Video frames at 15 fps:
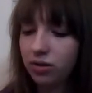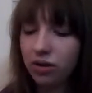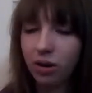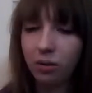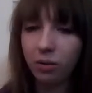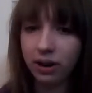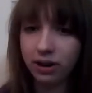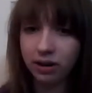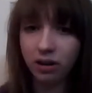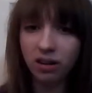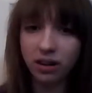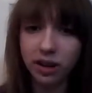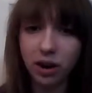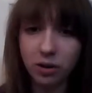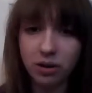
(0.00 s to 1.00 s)
So, and
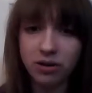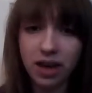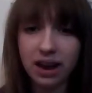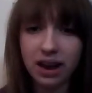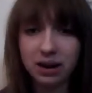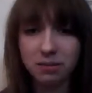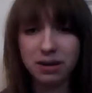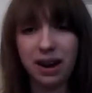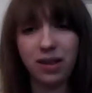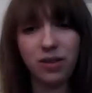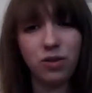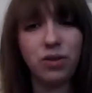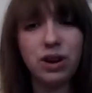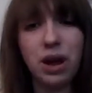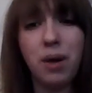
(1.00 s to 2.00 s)
I'll show you that in my
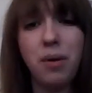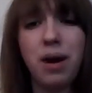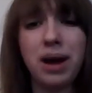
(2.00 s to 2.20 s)
next video.